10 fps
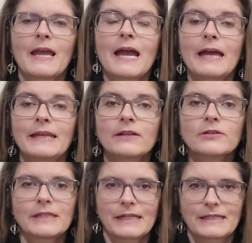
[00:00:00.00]
And here's
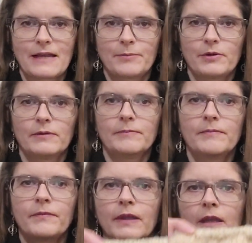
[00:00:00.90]
an example
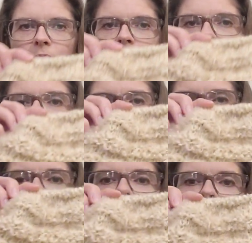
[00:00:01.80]
of the
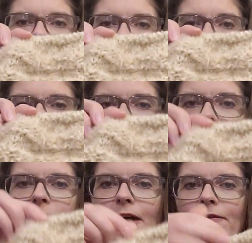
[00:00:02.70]
Dune stitch with
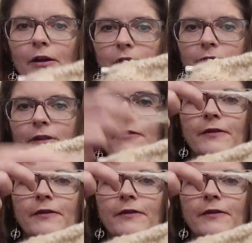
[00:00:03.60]
a very fluffy